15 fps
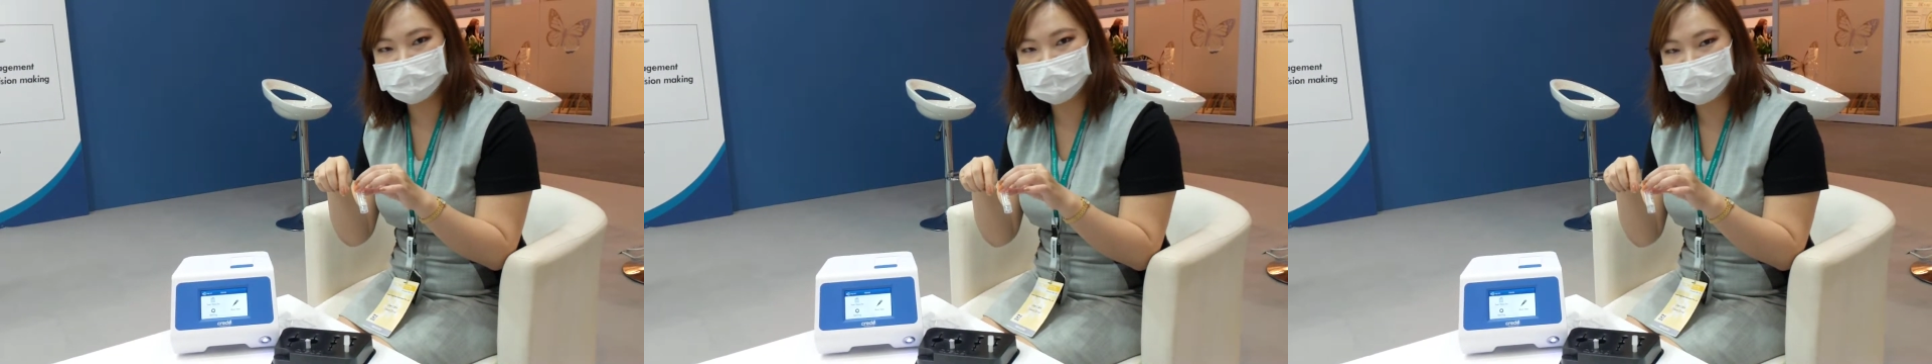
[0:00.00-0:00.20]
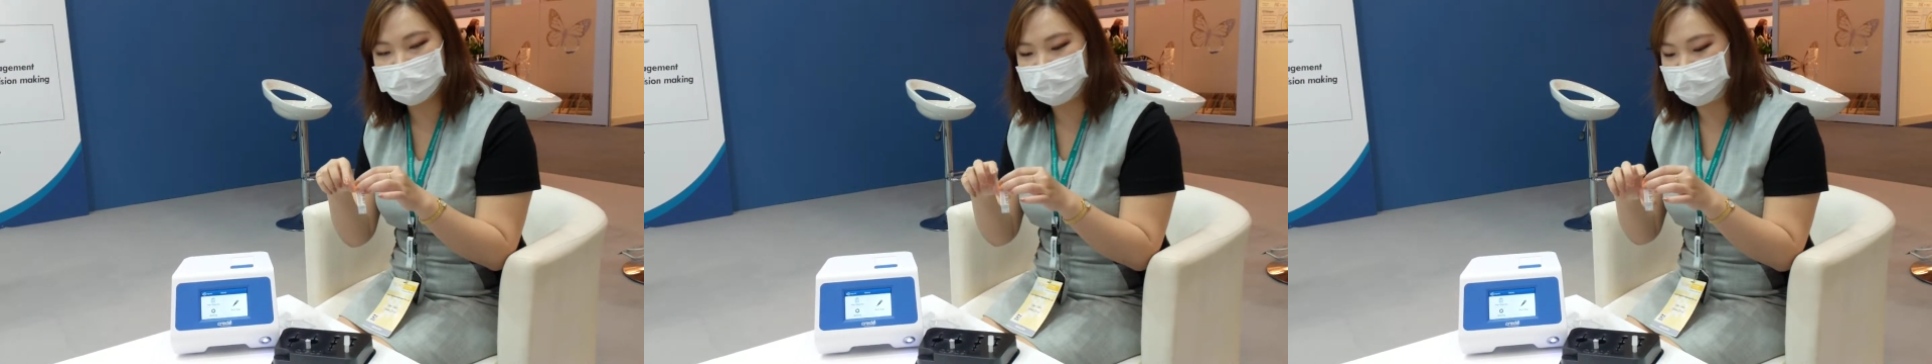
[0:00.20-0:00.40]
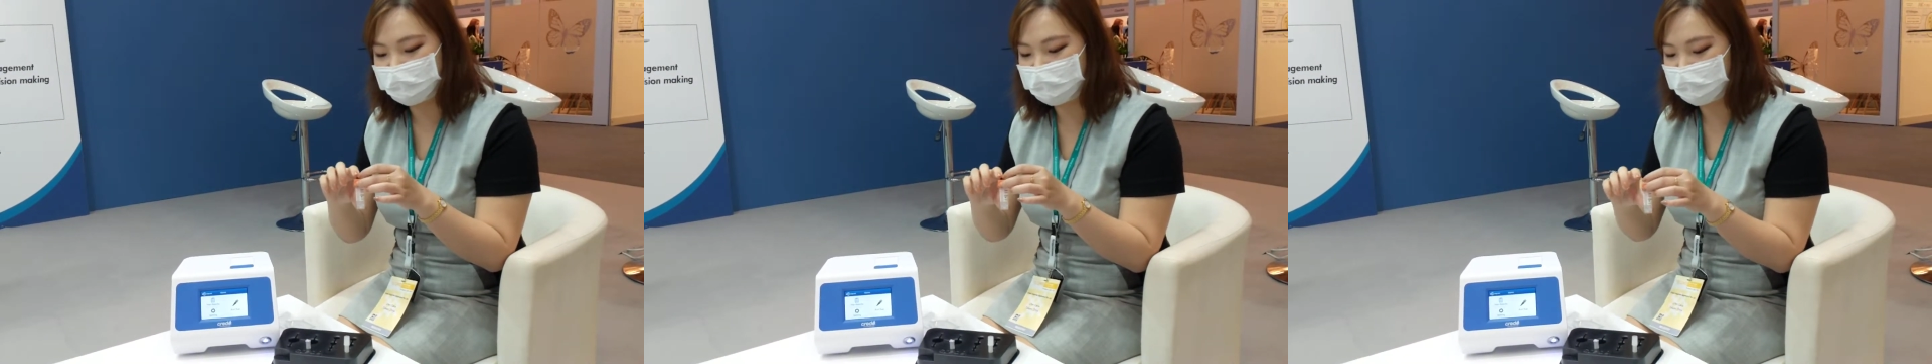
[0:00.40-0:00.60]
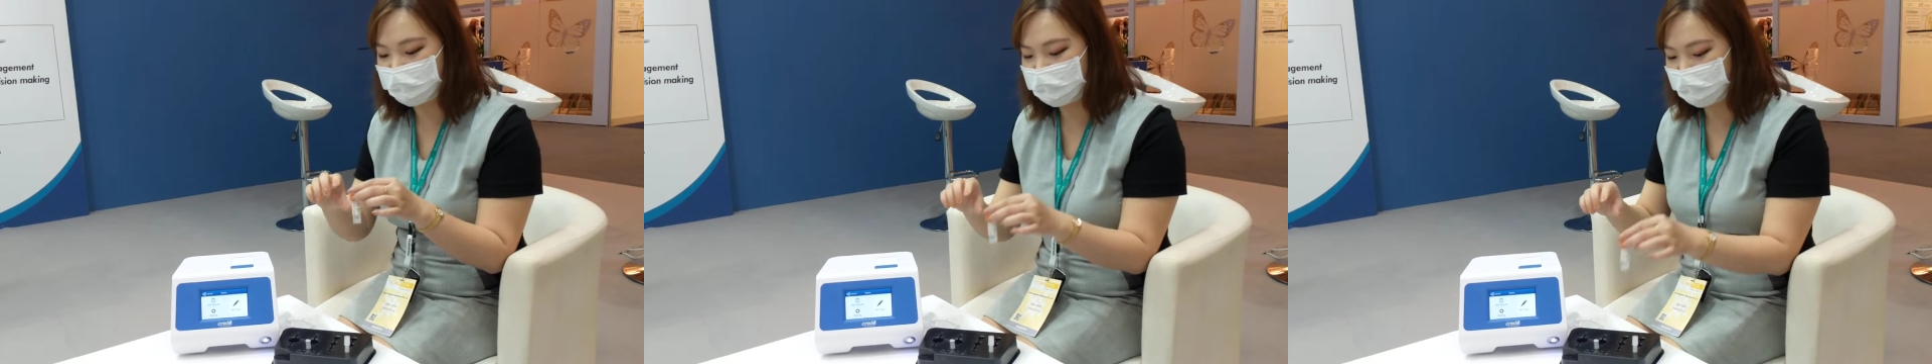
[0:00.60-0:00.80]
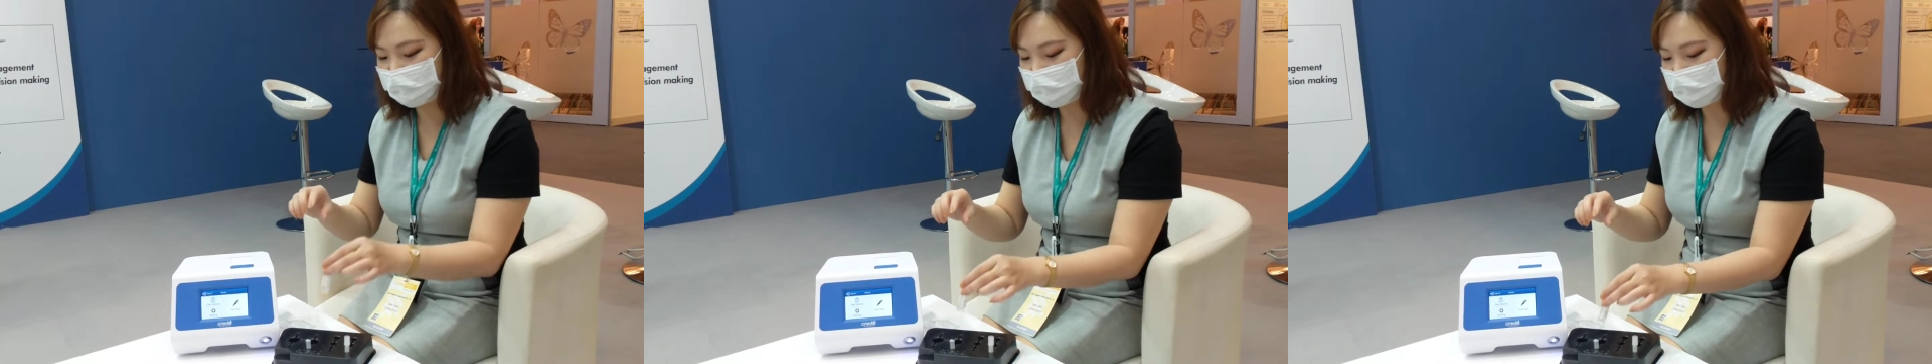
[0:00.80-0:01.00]

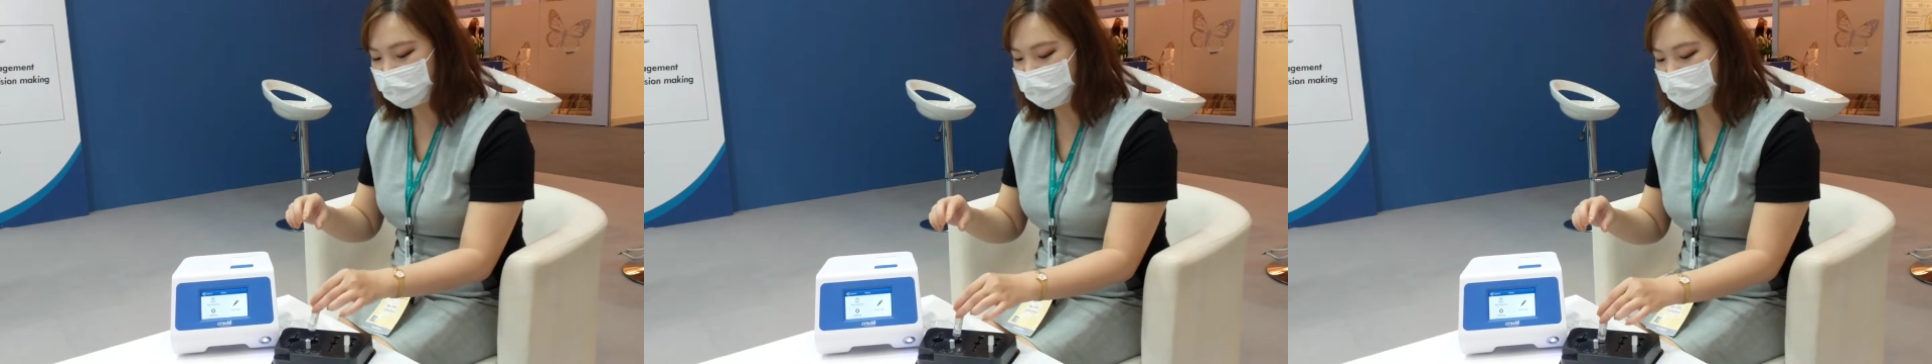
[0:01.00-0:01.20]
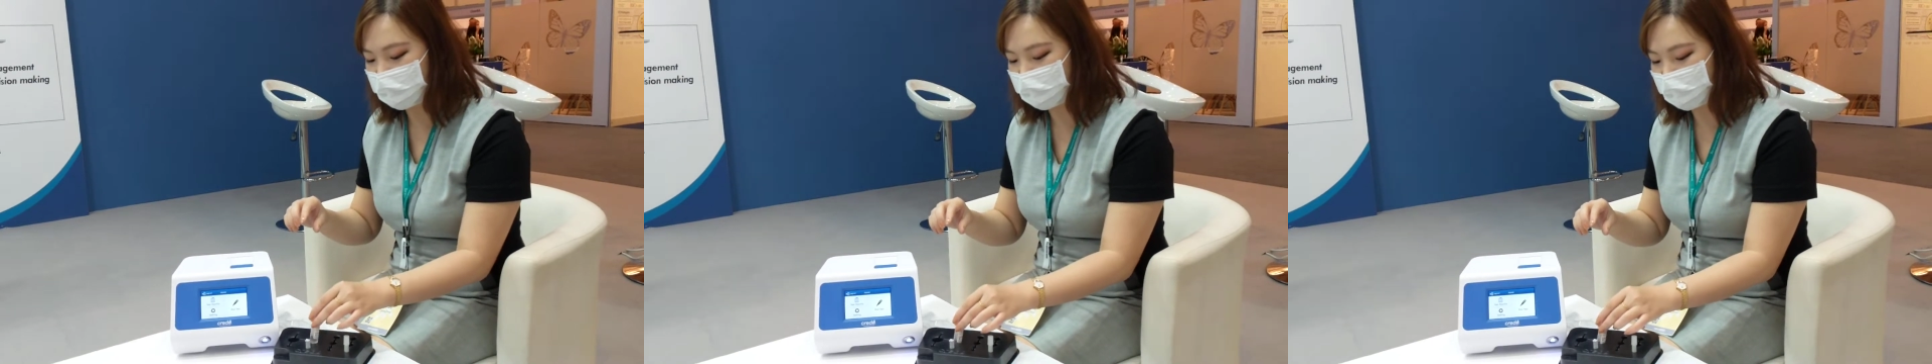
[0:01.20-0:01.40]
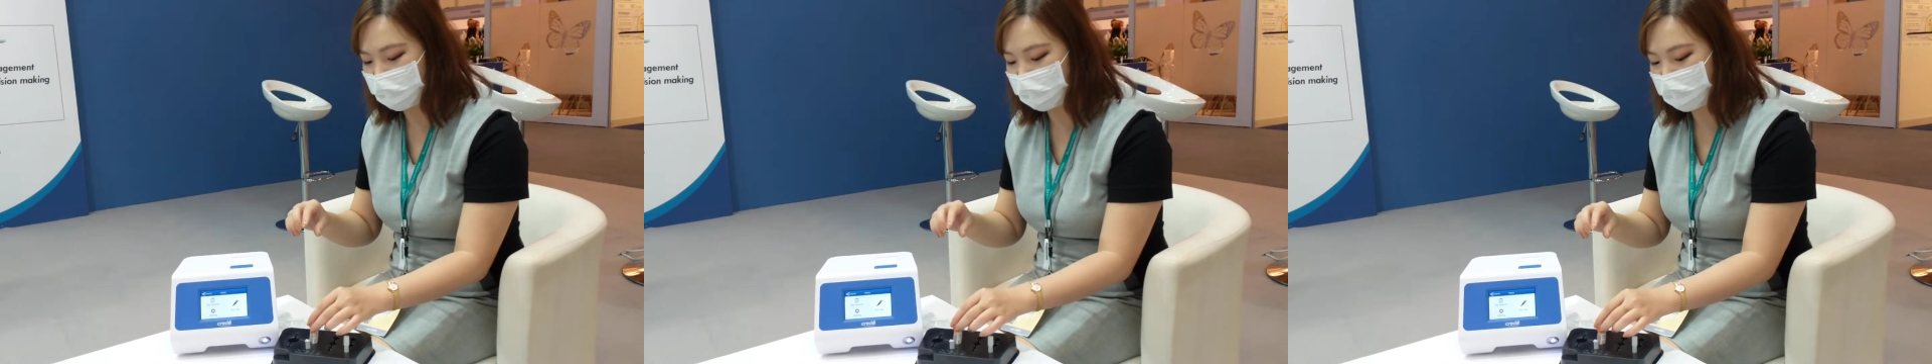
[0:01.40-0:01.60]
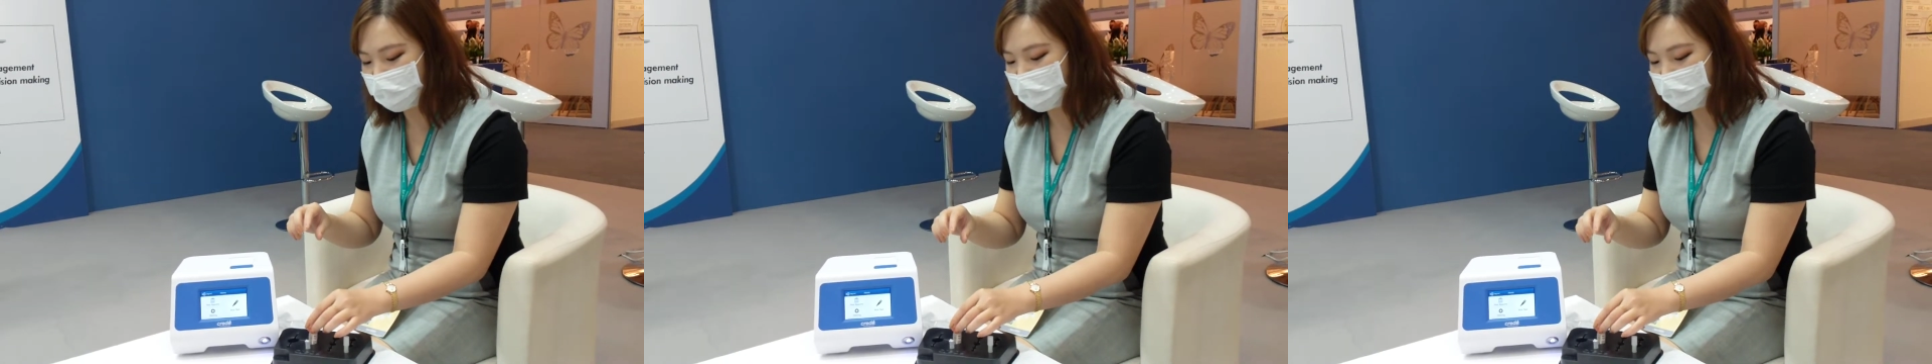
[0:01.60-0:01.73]
Okay.